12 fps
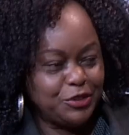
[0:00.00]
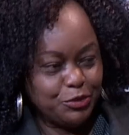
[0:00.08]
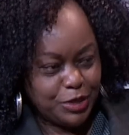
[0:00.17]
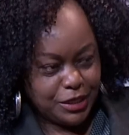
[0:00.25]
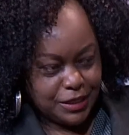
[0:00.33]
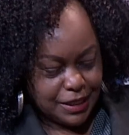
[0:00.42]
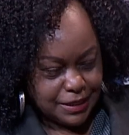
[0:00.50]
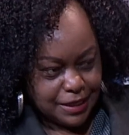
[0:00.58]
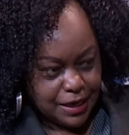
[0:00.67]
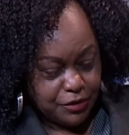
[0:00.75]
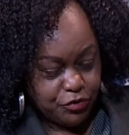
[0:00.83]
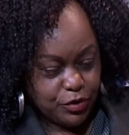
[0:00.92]
doing, just
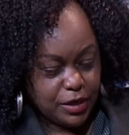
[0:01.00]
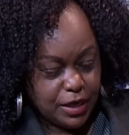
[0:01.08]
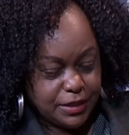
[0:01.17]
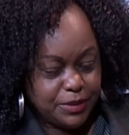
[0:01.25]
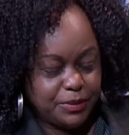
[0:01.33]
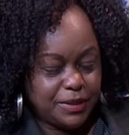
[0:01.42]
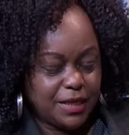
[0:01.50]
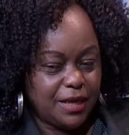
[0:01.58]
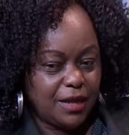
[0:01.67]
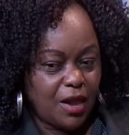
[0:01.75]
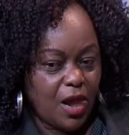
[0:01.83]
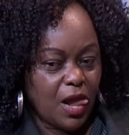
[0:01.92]
rightfully as you say,
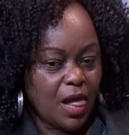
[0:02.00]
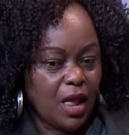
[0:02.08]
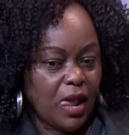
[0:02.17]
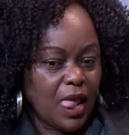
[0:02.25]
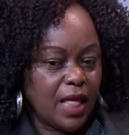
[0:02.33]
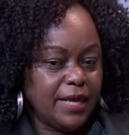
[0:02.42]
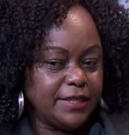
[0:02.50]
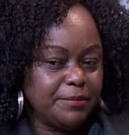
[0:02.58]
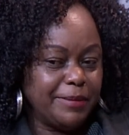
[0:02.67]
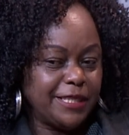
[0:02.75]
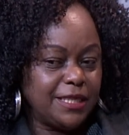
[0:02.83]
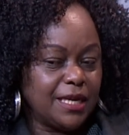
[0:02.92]
is
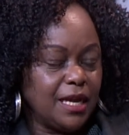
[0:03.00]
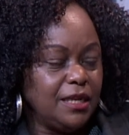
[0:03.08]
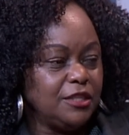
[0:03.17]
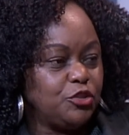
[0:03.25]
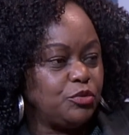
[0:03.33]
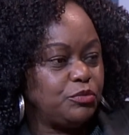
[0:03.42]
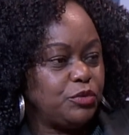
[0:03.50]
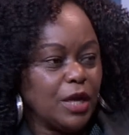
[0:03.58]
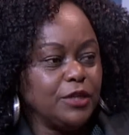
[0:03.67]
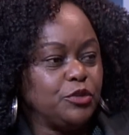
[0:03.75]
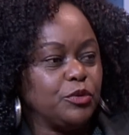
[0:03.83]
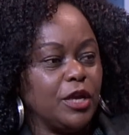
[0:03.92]
basically
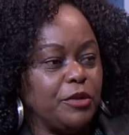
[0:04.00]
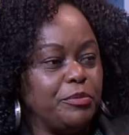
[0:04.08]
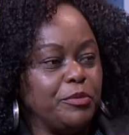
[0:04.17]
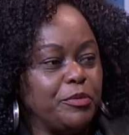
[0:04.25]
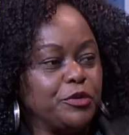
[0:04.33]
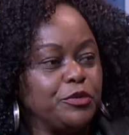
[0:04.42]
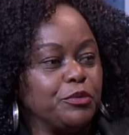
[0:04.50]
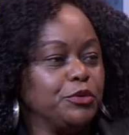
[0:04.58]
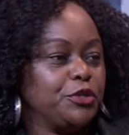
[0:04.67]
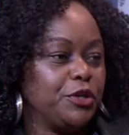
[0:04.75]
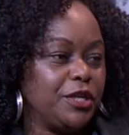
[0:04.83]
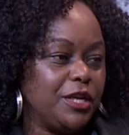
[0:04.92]
trying to get people to
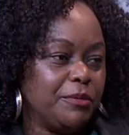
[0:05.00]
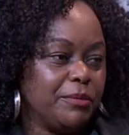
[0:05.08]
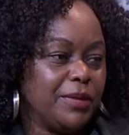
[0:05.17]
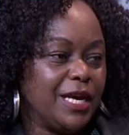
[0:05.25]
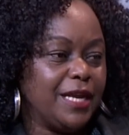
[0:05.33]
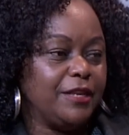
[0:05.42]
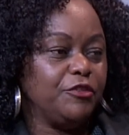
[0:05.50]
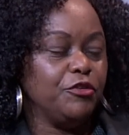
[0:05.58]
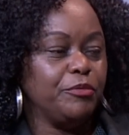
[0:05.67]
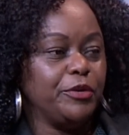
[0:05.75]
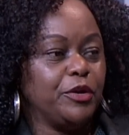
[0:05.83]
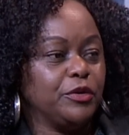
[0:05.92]
cushion him. And, you know,
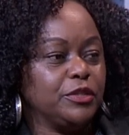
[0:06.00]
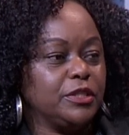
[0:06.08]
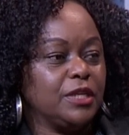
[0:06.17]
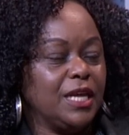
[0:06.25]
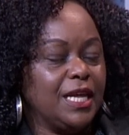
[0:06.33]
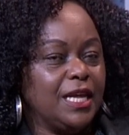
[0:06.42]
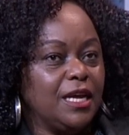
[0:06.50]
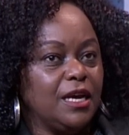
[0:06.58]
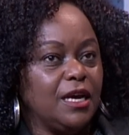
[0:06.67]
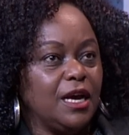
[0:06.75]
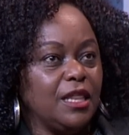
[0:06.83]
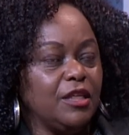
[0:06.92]
because
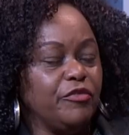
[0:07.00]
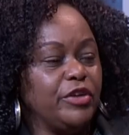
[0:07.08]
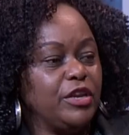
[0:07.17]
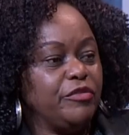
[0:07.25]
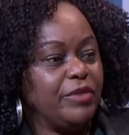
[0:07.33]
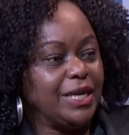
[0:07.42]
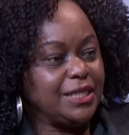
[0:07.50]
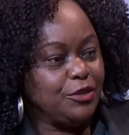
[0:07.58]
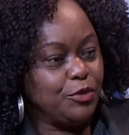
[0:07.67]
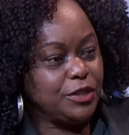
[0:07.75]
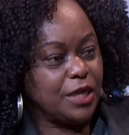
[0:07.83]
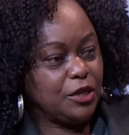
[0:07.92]
at the very first he
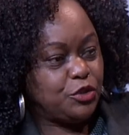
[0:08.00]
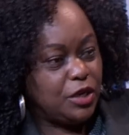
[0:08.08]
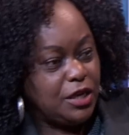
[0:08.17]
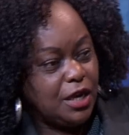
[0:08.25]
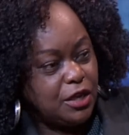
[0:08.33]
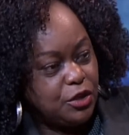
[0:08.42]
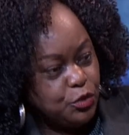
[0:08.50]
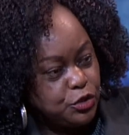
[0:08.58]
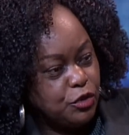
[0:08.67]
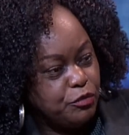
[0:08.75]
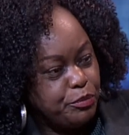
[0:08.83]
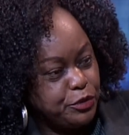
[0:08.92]
was actually accused
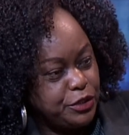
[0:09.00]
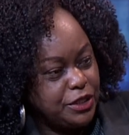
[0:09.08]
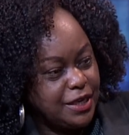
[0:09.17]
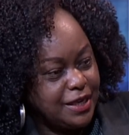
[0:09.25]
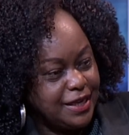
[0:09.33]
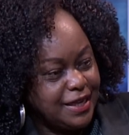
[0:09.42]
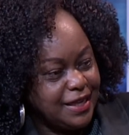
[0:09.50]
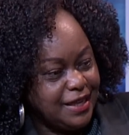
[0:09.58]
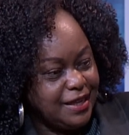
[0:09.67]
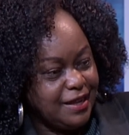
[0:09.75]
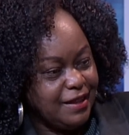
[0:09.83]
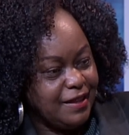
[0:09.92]
of pushing
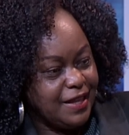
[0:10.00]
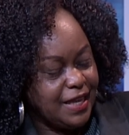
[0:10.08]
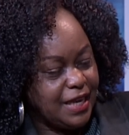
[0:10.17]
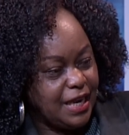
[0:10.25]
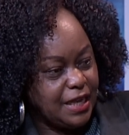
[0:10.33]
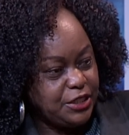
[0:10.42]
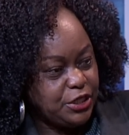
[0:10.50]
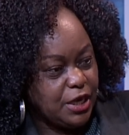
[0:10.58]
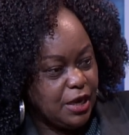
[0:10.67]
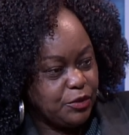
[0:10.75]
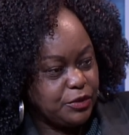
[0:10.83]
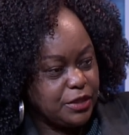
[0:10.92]
Elachi
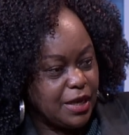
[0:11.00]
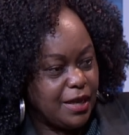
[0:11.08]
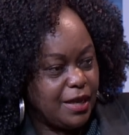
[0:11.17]
out.